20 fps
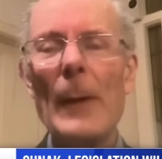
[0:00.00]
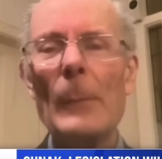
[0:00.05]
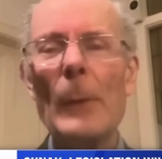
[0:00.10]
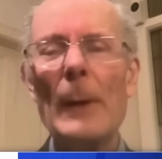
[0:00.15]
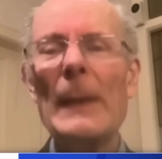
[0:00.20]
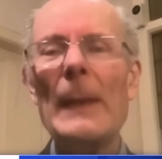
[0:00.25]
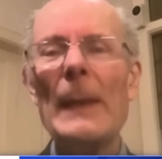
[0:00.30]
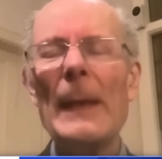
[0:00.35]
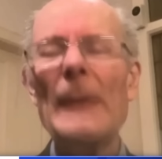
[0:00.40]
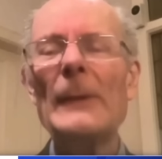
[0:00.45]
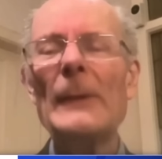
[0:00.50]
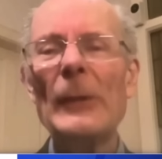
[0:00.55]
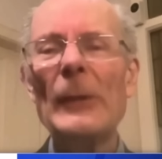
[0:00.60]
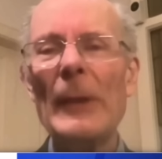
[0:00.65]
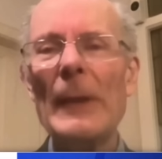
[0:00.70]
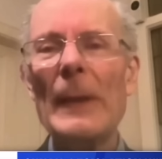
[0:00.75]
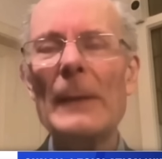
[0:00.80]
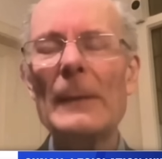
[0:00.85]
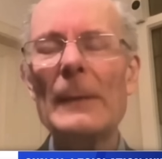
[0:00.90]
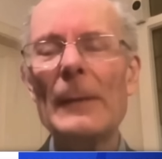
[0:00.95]
Well,
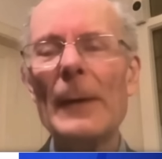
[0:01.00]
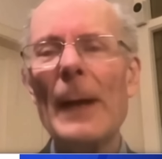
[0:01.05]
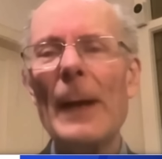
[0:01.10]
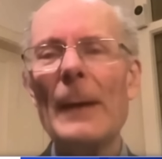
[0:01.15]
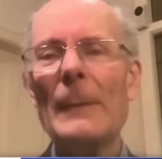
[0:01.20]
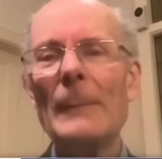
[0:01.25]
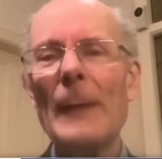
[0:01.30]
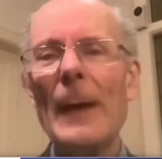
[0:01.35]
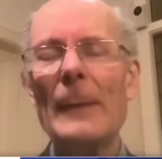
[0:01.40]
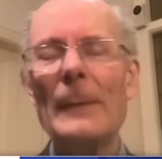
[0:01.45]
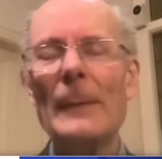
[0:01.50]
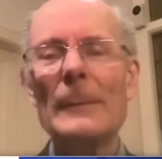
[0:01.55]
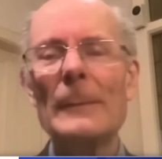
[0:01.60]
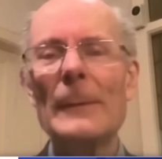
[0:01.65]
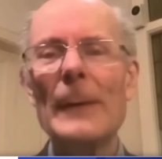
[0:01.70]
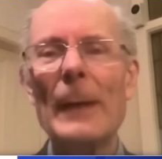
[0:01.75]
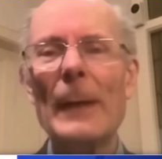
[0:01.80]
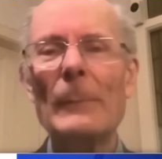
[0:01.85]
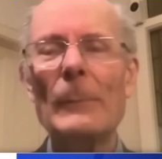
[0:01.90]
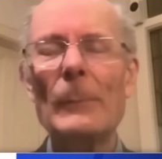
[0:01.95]
indeed,
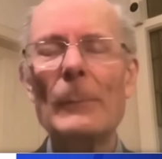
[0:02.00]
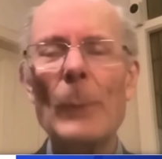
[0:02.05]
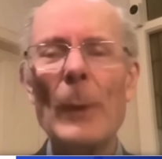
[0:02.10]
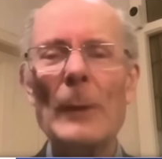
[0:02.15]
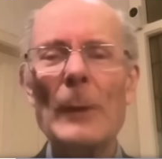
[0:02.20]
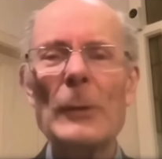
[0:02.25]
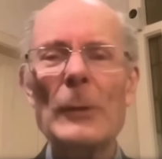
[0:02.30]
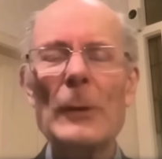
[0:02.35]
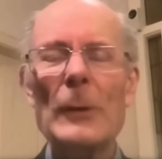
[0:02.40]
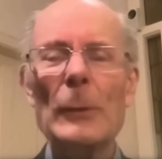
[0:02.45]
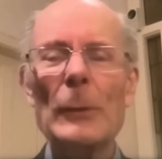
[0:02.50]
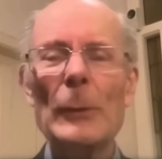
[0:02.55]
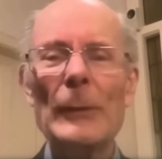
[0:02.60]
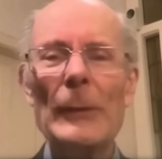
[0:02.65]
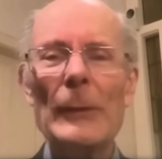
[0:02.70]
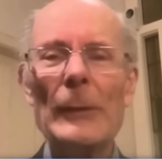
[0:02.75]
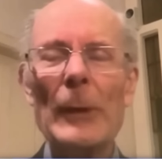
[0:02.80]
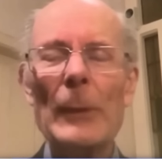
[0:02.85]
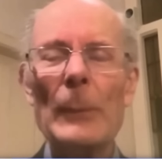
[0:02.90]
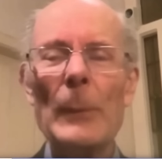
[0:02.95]
what you can
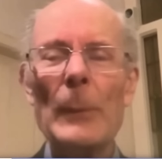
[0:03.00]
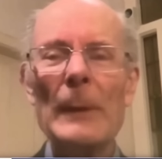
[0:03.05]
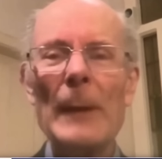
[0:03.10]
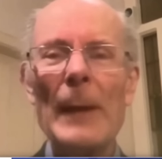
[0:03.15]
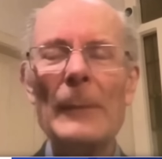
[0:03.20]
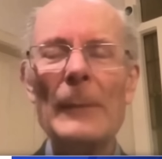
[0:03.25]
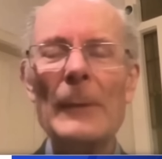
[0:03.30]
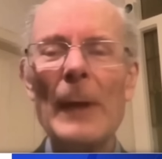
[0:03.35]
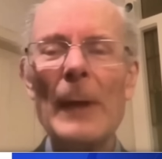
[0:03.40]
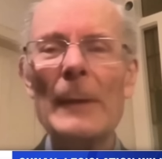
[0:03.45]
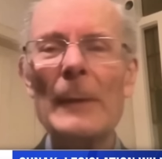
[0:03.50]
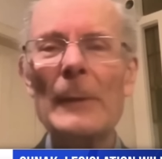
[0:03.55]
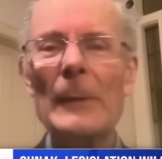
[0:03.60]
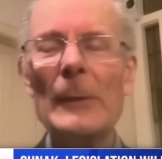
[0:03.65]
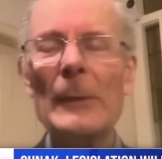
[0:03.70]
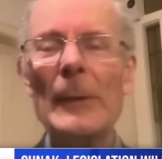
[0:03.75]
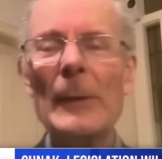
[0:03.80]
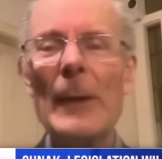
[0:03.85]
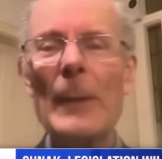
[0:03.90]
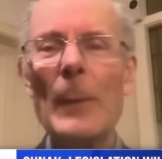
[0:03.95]
also do, and what I've done, is
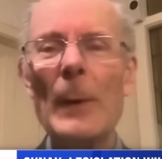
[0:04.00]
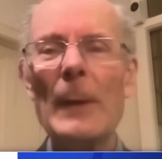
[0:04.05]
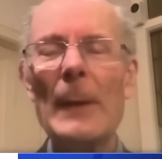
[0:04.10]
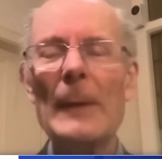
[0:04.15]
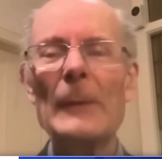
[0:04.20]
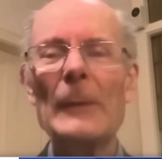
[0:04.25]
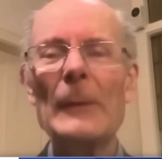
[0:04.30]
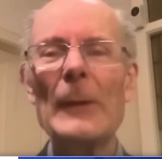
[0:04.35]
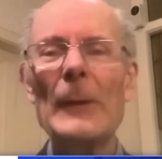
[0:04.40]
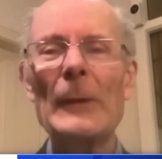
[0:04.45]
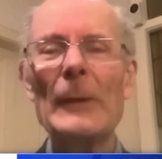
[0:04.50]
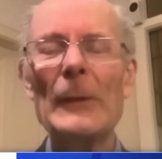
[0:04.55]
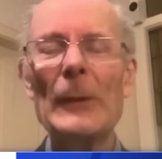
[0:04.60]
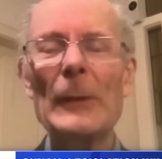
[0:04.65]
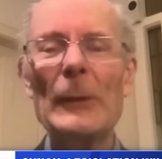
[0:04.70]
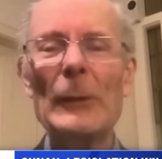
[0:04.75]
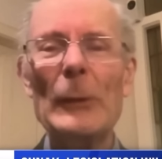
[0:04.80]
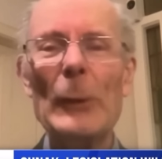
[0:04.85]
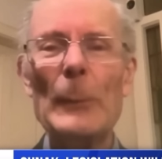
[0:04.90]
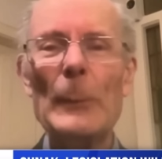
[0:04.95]
to say, well, let's just
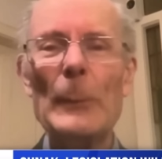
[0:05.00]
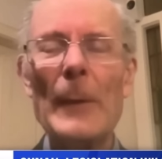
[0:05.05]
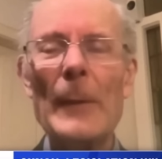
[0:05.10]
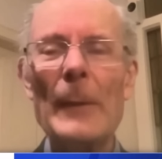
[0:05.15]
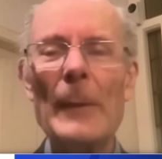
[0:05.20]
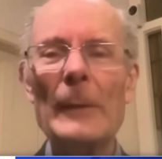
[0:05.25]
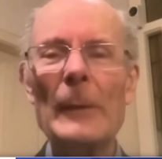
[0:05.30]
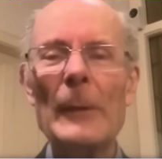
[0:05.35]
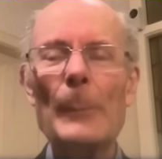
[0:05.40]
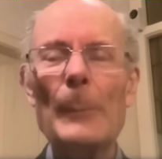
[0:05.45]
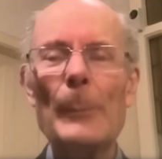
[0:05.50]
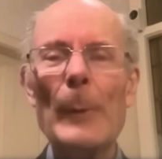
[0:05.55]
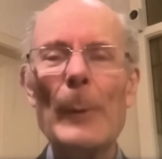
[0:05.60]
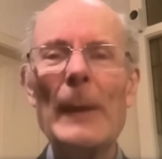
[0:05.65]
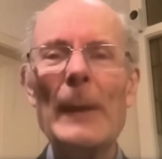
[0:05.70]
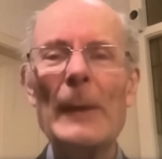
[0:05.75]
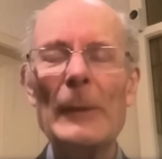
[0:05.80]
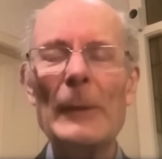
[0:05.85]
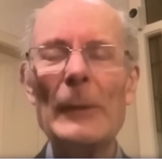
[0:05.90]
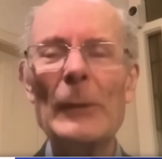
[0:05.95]
assume that there's the
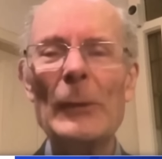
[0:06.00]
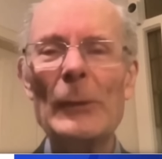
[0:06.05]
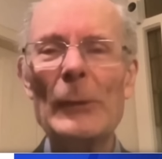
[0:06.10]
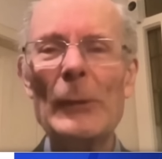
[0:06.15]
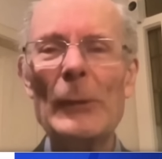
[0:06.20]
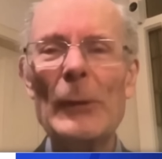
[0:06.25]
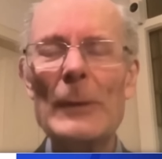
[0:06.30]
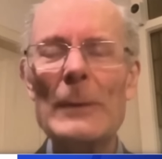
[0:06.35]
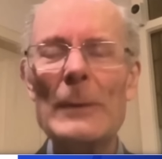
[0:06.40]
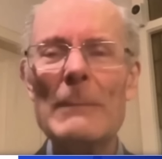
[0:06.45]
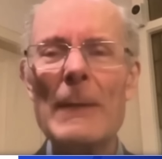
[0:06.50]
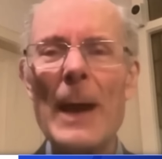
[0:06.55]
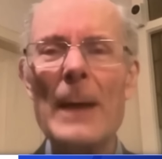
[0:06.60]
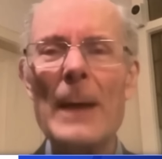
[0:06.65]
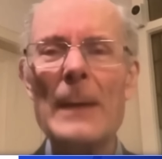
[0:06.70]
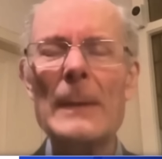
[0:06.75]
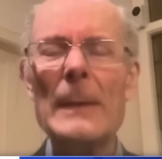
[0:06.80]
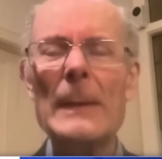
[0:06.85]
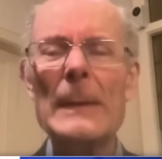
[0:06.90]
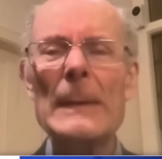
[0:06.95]
biggest
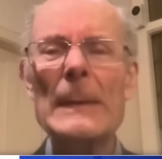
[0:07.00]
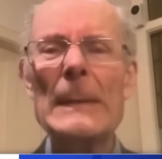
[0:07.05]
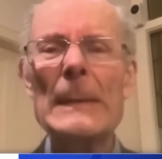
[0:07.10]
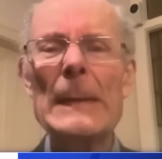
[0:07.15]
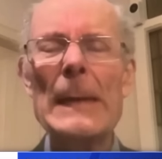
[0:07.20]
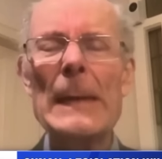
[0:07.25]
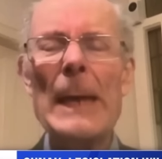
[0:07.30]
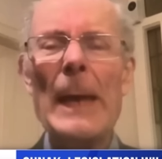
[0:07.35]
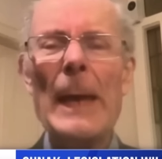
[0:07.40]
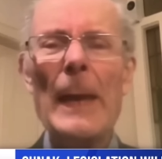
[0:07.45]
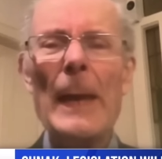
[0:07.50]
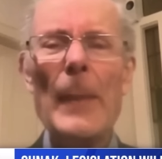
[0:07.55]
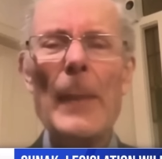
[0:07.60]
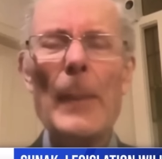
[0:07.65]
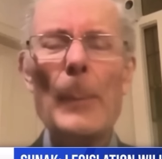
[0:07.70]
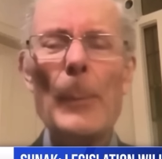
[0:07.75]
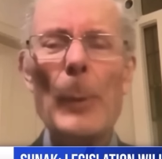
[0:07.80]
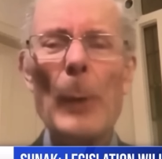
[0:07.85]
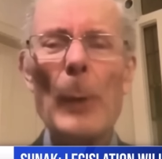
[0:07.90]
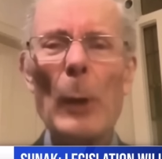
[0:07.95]
turnaround in
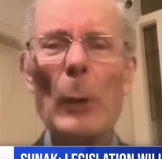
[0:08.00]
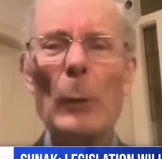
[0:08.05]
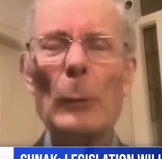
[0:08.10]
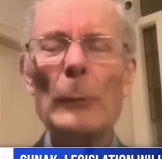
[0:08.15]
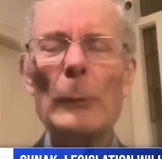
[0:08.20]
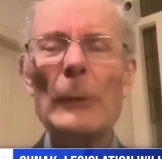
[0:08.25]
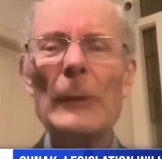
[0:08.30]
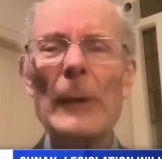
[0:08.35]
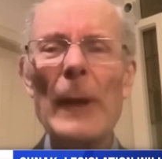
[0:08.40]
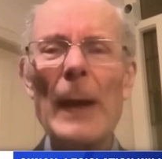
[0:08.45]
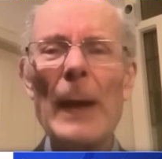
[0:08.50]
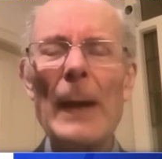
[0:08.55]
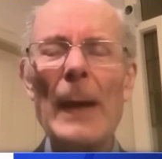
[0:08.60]
the polls